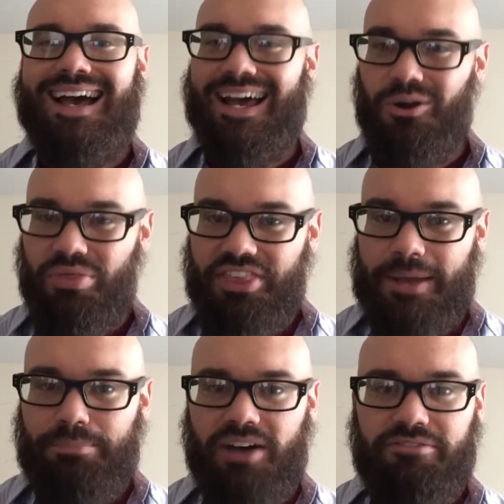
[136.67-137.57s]
I don't
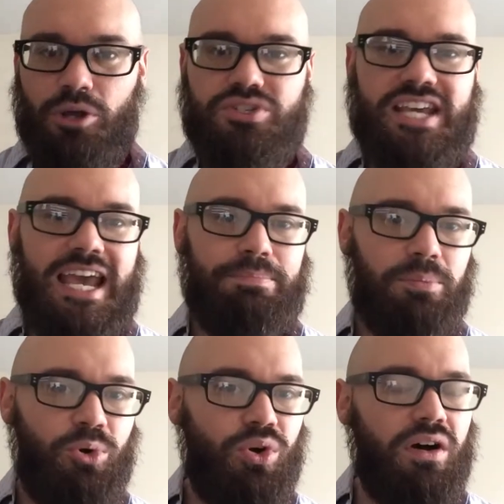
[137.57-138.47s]
think Buffalo's
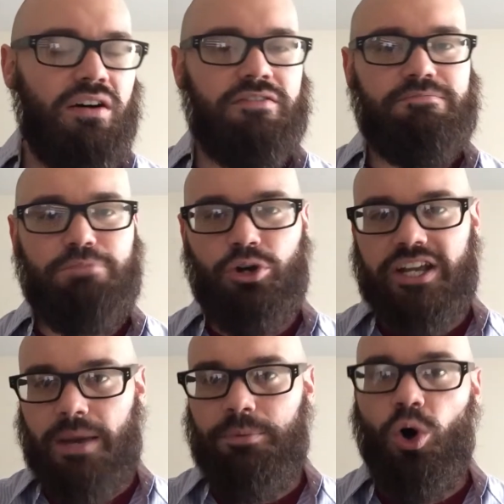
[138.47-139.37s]
capable of
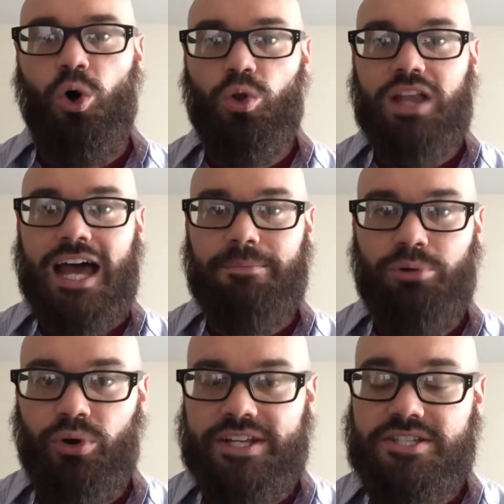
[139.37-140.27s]
putting up a whole lot
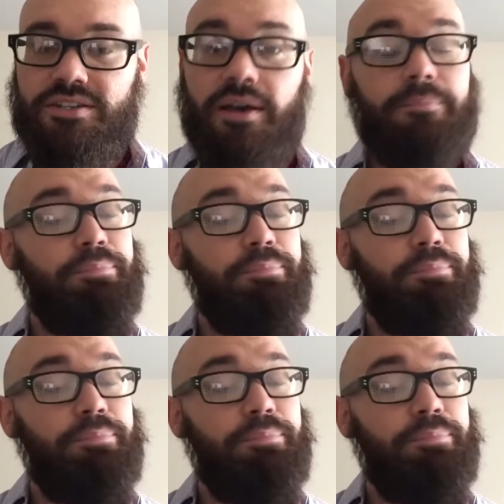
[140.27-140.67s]
of points,